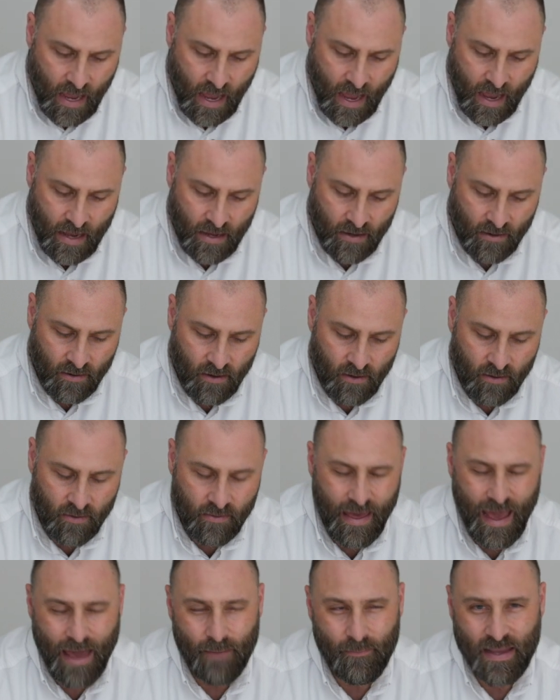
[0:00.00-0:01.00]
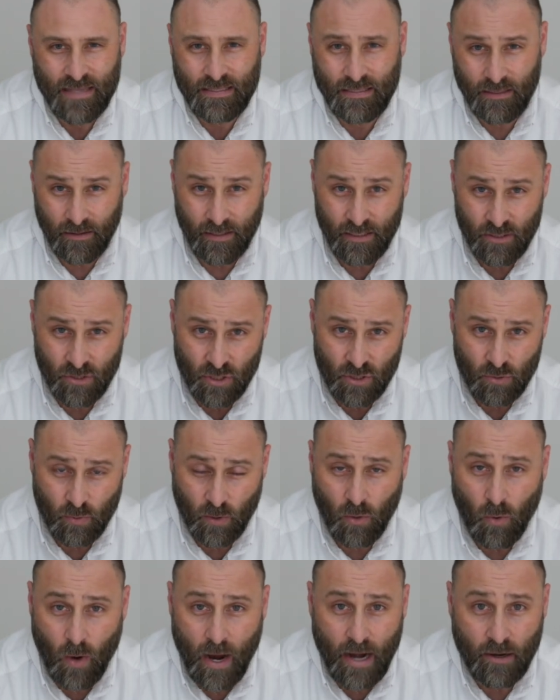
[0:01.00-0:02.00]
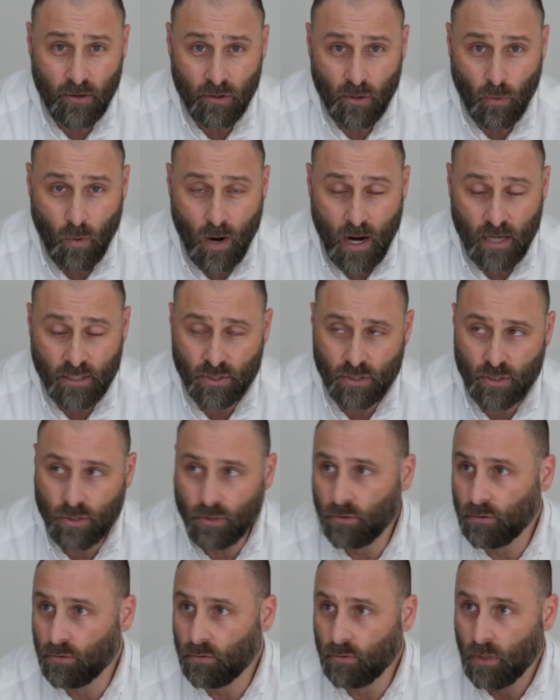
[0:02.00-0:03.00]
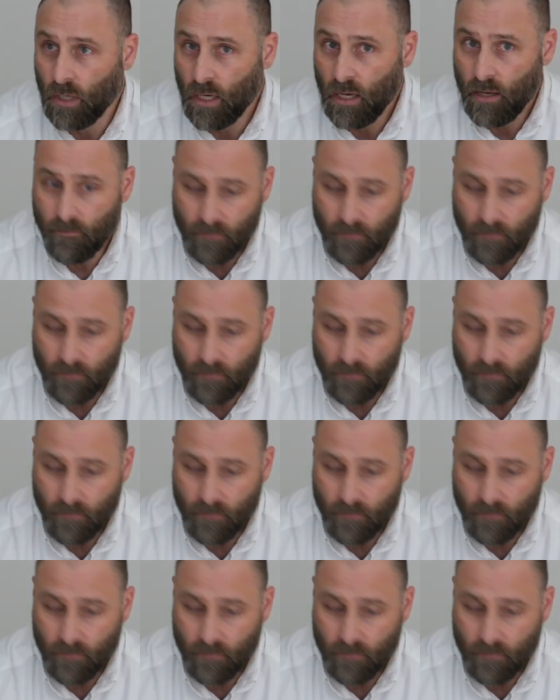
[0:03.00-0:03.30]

and that basically just required the watch to